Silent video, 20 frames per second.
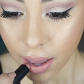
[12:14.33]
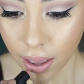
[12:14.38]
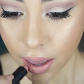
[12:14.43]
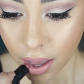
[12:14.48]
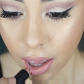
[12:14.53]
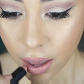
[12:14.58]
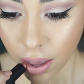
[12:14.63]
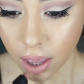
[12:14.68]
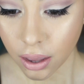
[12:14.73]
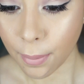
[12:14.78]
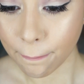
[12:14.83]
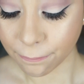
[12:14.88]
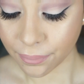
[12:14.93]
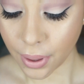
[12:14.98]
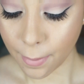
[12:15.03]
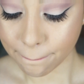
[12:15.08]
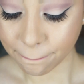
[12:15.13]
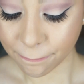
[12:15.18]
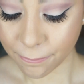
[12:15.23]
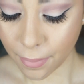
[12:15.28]
Um, so
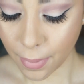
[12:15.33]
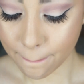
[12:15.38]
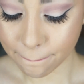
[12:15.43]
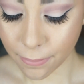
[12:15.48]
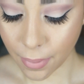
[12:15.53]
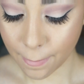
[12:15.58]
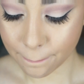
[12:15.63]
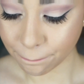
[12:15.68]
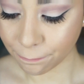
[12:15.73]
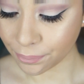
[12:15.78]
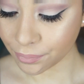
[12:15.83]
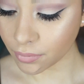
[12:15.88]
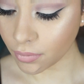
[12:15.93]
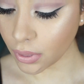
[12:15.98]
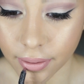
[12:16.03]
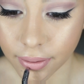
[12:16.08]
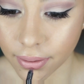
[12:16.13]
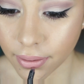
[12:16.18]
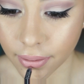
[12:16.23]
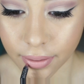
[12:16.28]
I am applying this
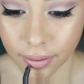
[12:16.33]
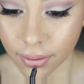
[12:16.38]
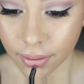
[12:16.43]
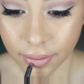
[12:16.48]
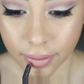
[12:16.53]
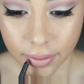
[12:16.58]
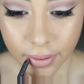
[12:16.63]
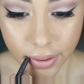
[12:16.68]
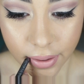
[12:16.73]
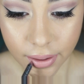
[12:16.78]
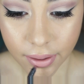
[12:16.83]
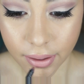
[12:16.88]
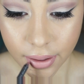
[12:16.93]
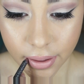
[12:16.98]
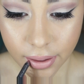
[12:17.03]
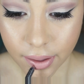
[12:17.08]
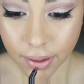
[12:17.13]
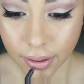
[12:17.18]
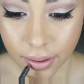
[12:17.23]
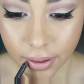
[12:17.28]
to the center of my lips,
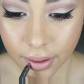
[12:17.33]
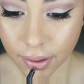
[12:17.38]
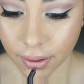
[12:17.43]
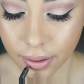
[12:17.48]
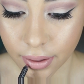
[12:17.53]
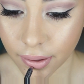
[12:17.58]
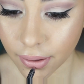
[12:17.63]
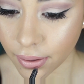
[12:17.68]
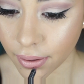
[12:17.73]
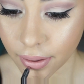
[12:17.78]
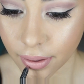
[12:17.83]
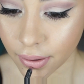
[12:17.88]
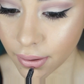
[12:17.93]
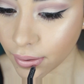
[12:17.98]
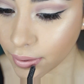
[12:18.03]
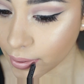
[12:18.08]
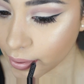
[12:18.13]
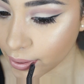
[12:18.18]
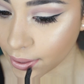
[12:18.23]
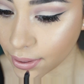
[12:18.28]
and then I'm going
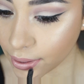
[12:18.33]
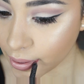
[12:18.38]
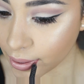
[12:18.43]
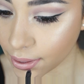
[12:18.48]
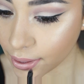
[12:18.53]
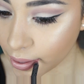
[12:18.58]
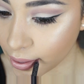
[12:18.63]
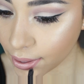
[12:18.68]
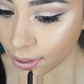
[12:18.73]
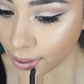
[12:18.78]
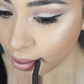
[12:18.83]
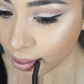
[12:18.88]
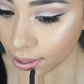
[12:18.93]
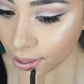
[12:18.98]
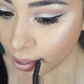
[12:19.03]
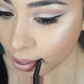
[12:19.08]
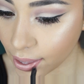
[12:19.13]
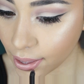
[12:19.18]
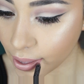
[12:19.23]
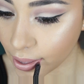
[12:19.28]
back in with the lip
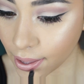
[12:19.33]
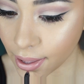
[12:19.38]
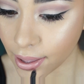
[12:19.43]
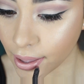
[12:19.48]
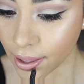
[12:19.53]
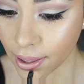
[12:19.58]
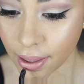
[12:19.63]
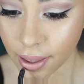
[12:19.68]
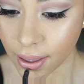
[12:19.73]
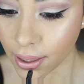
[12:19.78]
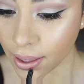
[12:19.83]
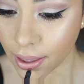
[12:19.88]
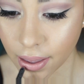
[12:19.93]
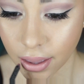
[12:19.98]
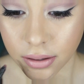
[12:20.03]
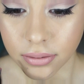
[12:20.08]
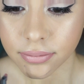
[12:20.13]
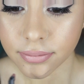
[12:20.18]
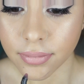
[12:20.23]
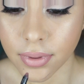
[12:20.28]
liner
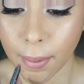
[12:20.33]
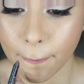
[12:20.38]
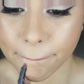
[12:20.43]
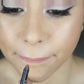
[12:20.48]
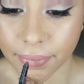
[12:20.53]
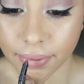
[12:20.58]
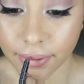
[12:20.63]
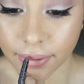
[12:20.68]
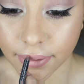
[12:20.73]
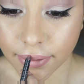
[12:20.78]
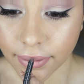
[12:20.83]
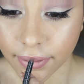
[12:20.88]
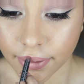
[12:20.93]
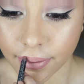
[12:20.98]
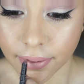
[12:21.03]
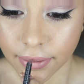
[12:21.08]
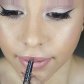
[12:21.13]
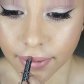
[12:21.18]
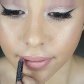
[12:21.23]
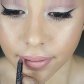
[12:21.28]
and lining
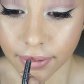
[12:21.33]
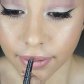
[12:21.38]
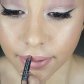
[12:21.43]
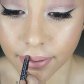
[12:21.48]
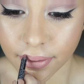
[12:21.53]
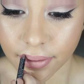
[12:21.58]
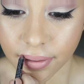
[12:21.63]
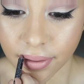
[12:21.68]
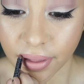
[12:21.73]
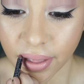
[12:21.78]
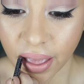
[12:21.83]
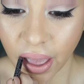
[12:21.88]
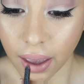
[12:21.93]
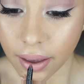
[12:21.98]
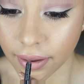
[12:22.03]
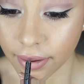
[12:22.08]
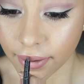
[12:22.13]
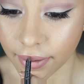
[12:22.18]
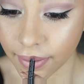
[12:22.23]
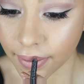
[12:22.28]
and defining
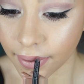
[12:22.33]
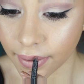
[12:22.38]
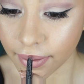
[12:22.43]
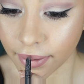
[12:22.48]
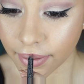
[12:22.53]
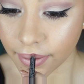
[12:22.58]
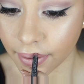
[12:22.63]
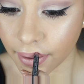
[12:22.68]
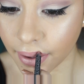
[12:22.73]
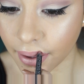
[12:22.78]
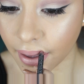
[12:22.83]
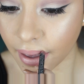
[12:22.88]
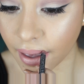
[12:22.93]
my lips.